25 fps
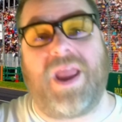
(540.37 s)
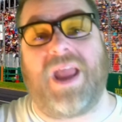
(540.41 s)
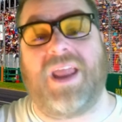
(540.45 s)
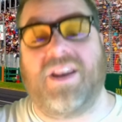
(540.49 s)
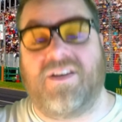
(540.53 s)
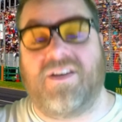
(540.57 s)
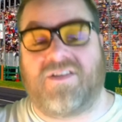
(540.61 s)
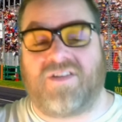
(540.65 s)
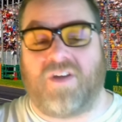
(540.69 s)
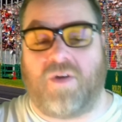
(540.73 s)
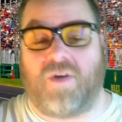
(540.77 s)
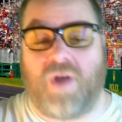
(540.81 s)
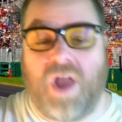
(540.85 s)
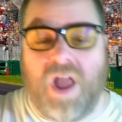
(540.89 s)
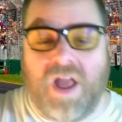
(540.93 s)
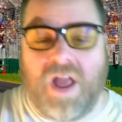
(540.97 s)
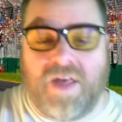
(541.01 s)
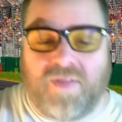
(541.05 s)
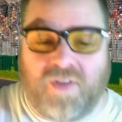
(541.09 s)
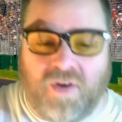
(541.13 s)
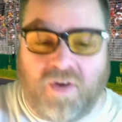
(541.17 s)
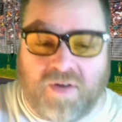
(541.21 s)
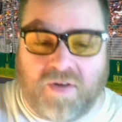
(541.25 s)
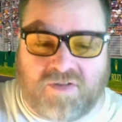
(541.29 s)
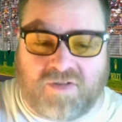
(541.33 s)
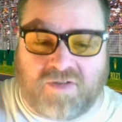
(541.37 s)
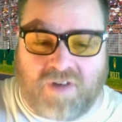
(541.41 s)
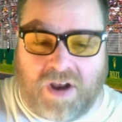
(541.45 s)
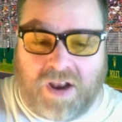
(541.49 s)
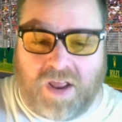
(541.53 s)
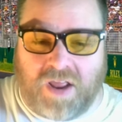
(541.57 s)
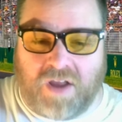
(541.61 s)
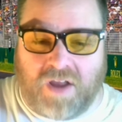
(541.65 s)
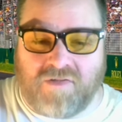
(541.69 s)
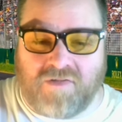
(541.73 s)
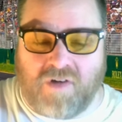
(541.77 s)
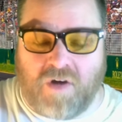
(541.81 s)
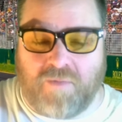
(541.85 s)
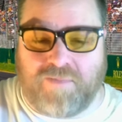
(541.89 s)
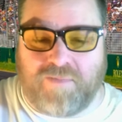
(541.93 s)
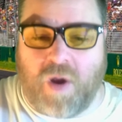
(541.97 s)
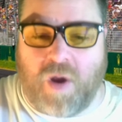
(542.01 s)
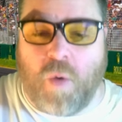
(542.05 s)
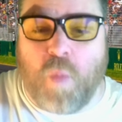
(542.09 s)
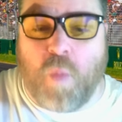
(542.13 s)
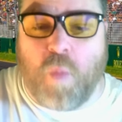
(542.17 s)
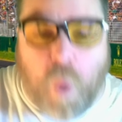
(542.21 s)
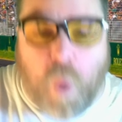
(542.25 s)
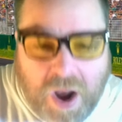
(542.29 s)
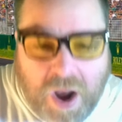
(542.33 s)
into the Australian Grand Prix.
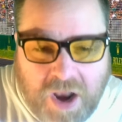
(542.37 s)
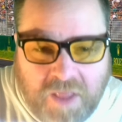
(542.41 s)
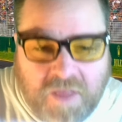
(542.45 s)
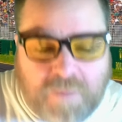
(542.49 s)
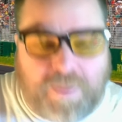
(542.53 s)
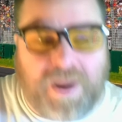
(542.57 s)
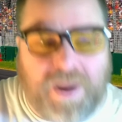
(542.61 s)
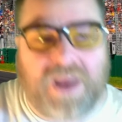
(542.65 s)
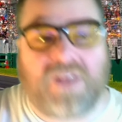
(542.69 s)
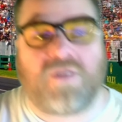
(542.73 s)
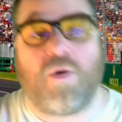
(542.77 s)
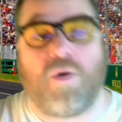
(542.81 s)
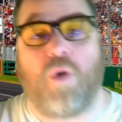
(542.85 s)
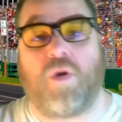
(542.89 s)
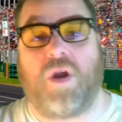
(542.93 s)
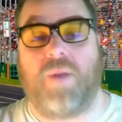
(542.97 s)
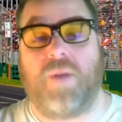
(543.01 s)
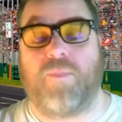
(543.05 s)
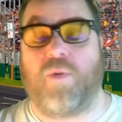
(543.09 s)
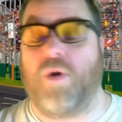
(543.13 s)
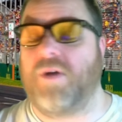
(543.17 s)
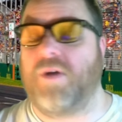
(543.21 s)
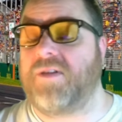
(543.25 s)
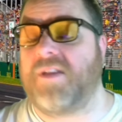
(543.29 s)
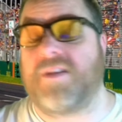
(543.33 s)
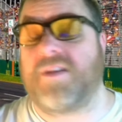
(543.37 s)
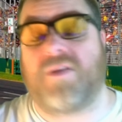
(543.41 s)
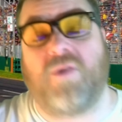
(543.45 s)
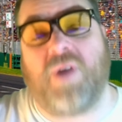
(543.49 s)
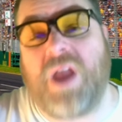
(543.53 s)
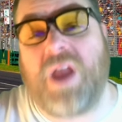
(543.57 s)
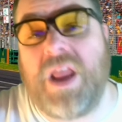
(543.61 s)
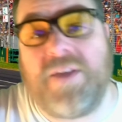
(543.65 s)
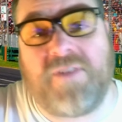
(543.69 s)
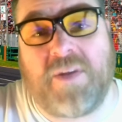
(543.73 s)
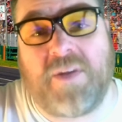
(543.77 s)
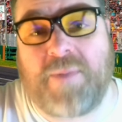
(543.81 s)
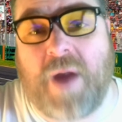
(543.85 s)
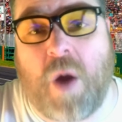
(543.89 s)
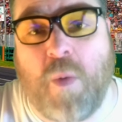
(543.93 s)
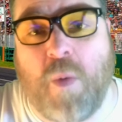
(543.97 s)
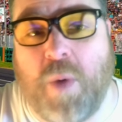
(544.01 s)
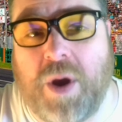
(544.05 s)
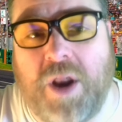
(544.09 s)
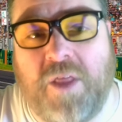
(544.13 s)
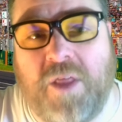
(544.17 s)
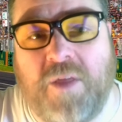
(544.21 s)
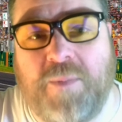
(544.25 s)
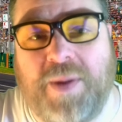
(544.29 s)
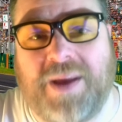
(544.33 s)
One of the big talking points is not even about
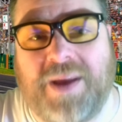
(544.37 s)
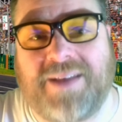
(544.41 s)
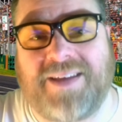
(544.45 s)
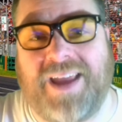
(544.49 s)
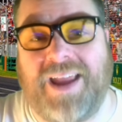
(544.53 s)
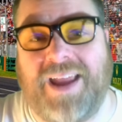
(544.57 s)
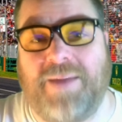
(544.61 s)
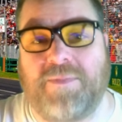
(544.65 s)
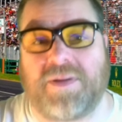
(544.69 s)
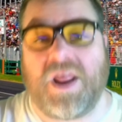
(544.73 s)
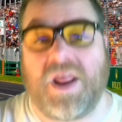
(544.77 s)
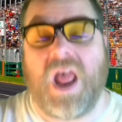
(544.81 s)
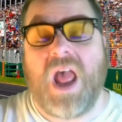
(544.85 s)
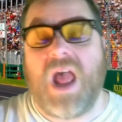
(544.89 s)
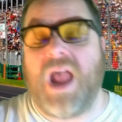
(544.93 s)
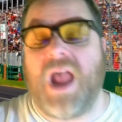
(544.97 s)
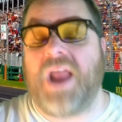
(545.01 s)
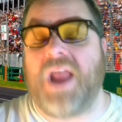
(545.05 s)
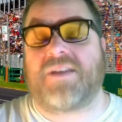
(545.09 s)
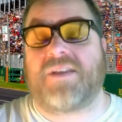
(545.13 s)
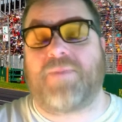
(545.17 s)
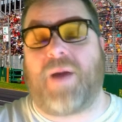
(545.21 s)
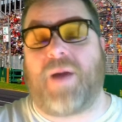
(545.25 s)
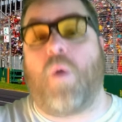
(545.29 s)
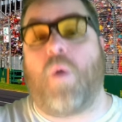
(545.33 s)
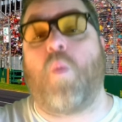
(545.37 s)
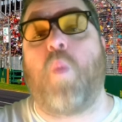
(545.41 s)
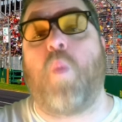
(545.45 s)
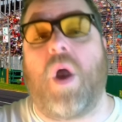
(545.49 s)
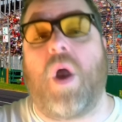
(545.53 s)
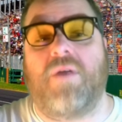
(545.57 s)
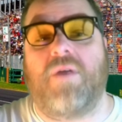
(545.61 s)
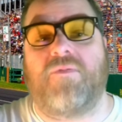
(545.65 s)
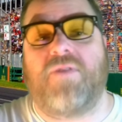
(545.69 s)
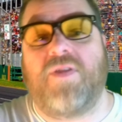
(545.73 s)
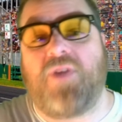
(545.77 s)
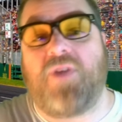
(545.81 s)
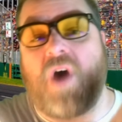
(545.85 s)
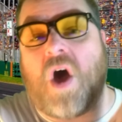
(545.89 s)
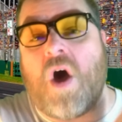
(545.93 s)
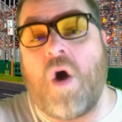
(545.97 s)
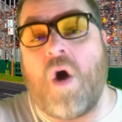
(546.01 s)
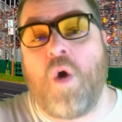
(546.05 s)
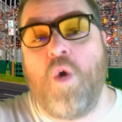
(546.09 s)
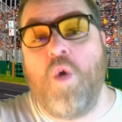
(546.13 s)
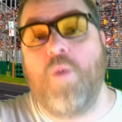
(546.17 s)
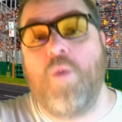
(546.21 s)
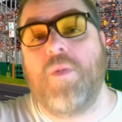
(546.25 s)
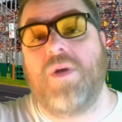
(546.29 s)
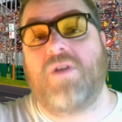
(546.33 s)
one of the big teams. It's about one of the
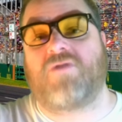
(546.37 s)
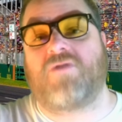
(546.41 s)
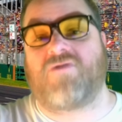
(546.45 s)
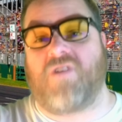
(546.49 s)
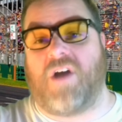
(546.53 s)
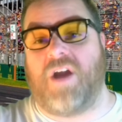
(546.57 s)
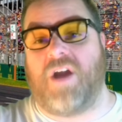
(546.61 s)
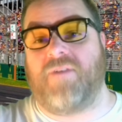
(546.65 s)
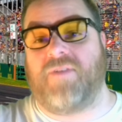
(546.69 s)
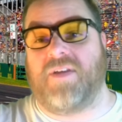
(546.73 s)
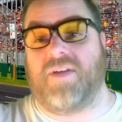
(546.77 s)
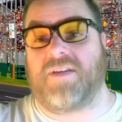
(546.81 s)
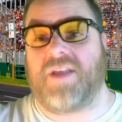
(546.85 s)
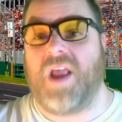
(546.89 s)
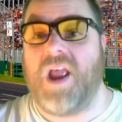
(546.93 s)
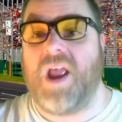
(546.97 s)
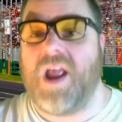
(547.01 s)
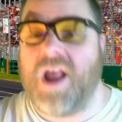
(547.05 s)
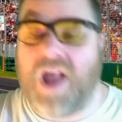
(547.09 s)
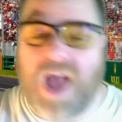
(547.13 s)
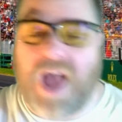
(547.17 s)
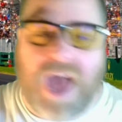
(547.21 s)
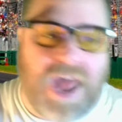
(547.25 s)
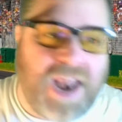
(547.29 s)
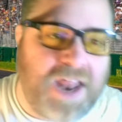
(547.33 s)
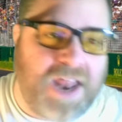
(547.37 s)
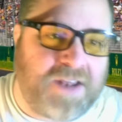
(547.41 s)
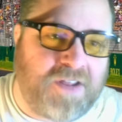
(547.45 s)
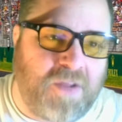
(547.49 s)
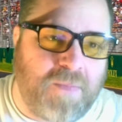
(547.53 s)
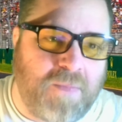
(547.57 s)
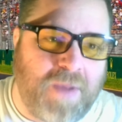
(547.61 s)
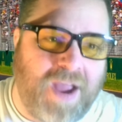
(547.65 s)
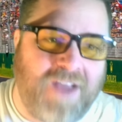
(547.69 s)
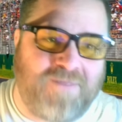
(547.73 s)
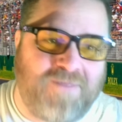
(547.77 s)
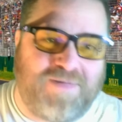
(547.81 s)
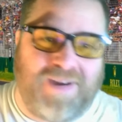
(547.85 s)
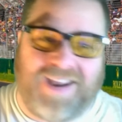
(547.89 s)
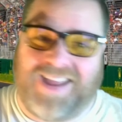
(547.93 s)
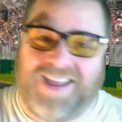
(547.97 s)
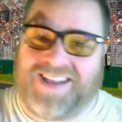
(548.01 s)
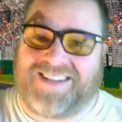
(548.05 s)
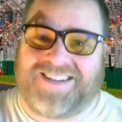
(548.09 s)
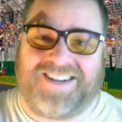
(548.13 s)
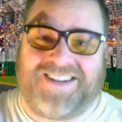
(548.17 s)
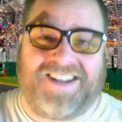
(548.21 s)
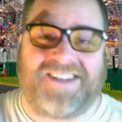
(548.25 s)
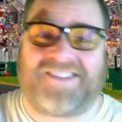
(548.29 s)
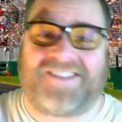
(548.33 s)
home drivers. And as you may have
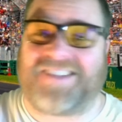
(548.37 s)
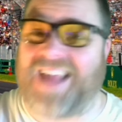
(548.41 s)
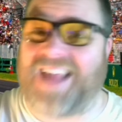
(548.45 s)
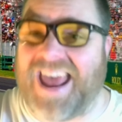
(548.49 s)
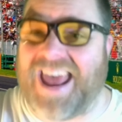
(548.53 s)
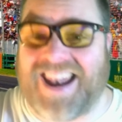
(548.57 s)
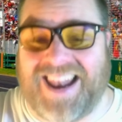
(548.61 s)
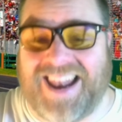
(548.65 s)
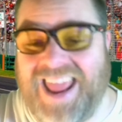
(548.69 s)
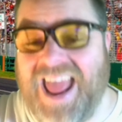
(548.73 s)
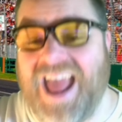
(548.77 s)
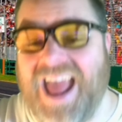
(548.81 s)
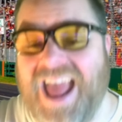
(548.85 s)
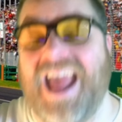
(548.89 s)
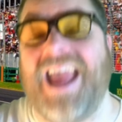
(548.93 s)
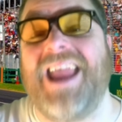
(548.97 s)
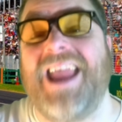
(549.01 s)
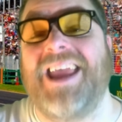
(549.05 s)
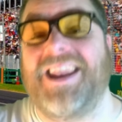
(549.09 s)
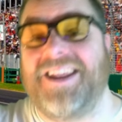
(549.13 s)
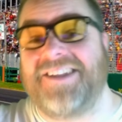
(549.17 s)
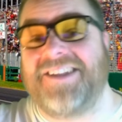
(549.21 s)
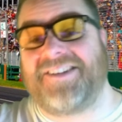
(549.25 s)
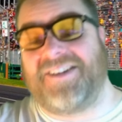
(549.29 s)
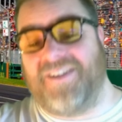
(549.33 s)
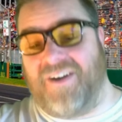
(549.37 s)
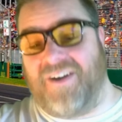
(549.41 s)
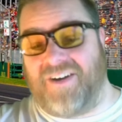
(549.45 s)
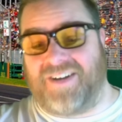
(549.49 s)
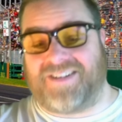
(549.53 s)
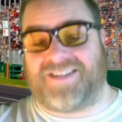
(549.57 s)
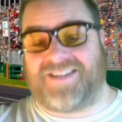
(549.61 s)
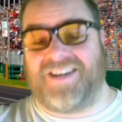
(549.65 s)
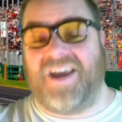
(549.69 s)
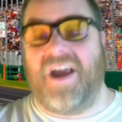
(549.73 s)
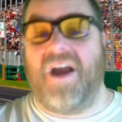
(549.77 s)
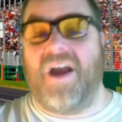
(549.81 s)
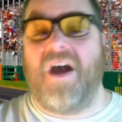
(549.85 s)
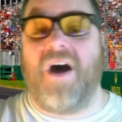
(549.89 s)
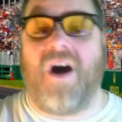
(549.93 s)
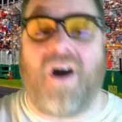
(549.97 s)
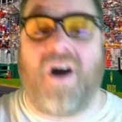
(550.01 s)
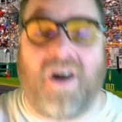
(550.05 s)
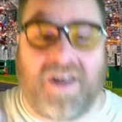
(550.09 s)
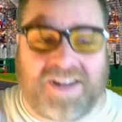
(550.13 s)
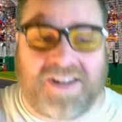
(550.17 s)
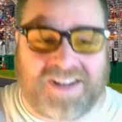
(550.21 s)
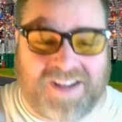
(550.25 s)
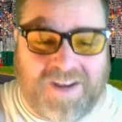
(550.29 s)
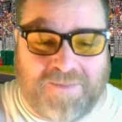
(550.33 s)
predicted, it is not
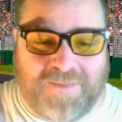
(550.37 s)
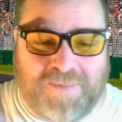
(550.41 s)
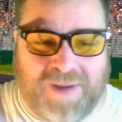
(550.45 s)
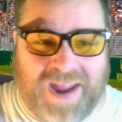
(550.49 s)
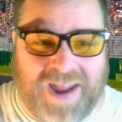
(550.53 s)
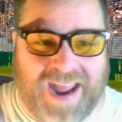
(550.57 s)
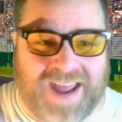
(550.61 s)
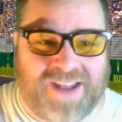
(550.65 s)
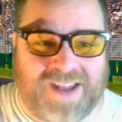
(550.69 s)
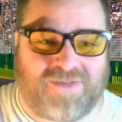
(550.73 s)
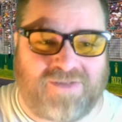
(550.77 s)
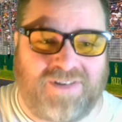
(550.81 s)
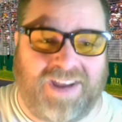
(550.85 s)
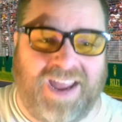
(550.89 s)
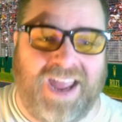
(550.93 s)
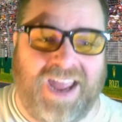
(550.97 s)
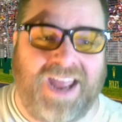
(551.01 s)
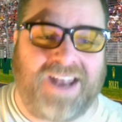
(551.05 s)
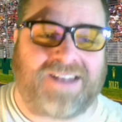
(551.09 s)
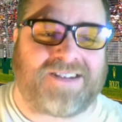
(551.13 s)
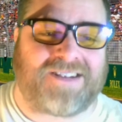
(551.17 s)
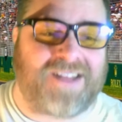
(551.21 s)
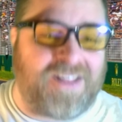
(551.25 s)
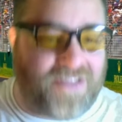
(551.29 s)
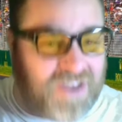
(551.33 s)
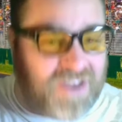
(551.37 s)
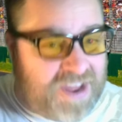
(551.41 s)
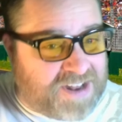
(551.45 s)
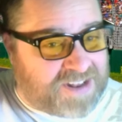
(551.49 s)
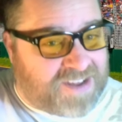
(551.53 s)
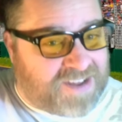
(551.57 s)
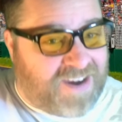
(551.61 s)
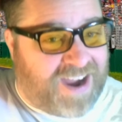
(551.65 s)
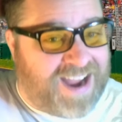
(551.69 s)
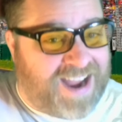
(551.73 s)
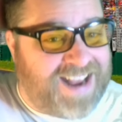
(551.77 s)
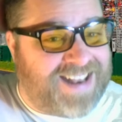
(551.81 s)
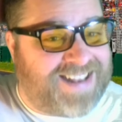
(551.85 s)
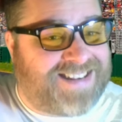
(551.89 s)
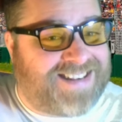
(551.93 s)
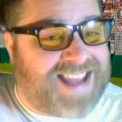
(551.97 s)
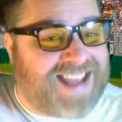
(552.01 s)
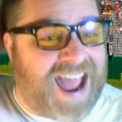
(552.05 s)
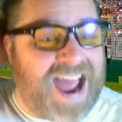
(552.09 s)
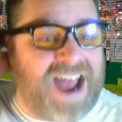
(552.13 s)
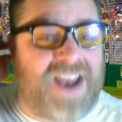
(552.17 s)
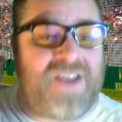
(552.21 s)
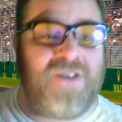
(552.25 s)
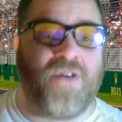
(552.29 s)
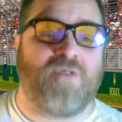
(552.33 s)
Oscar Piastri. It's this guy,
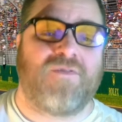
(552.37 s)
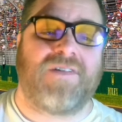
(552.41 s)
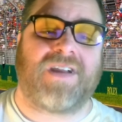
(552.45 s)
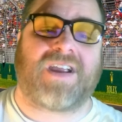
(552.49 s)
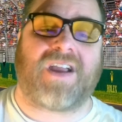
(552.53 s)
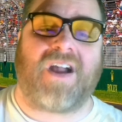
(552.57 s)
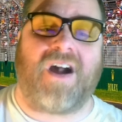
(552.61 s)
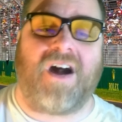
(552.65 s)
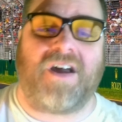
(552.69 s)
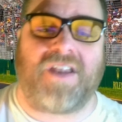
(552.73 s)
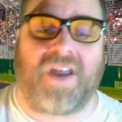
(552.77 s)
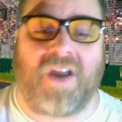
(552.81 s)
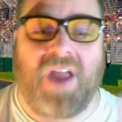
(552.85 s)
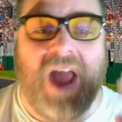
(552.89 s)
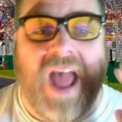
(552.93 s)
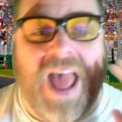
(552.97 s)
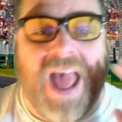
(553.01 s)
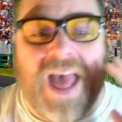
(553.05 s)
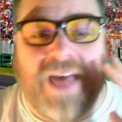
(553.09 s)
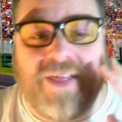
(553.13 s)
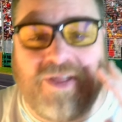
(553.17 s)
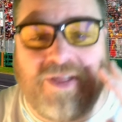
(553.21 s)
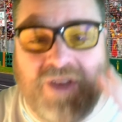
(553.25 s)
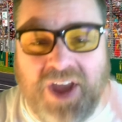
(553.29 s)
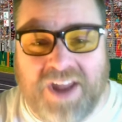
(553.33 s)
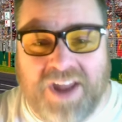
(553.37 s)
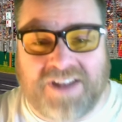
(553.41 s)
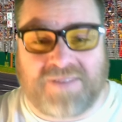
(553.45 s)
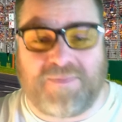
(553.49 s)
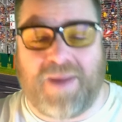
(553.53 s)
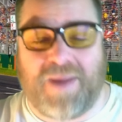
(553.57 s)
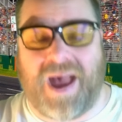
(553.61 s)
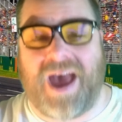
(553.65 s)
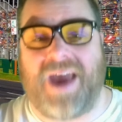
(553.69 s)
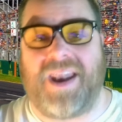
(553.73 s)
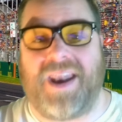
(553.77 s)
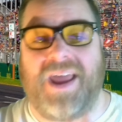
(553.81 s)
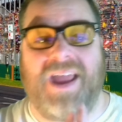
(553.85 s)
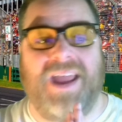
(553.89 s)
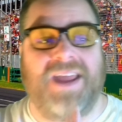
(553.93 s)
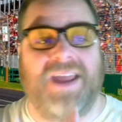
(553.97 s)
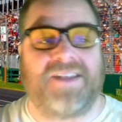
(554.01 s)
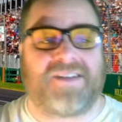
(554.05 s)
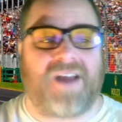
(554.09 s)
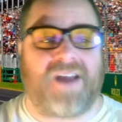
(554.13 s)
Daniel Ricciardo. This man is